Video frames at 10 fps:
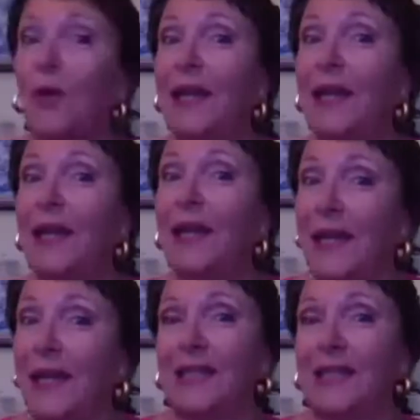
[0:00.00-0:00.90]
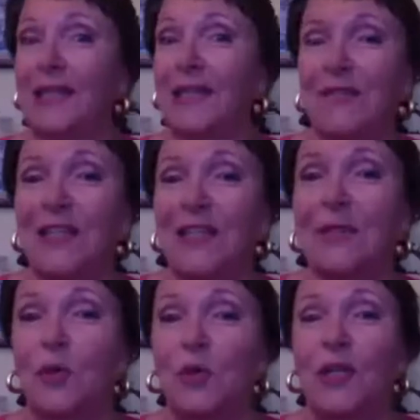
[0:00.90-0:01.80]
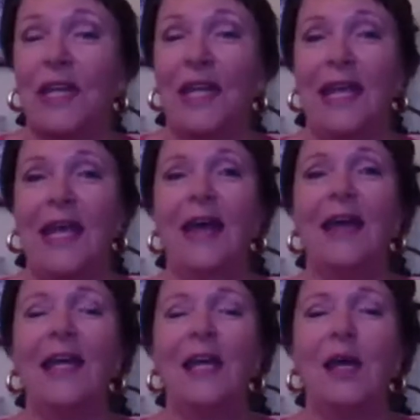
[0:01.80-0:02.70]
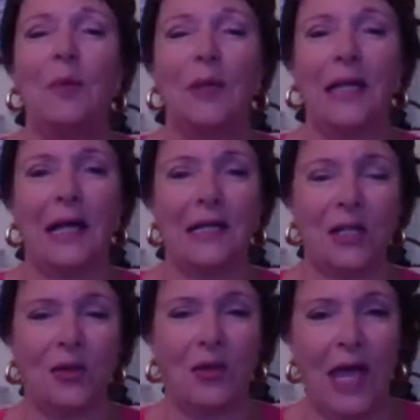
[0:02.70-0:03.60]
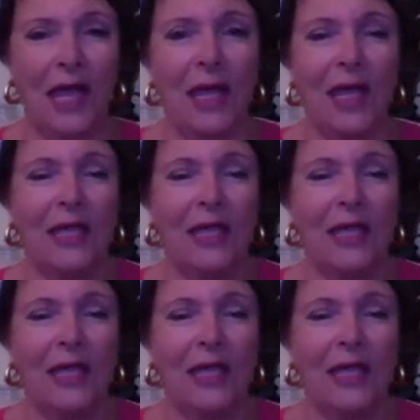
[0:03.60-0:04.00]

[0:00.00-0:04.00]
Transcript: a little late starting this morning here, but that's okay.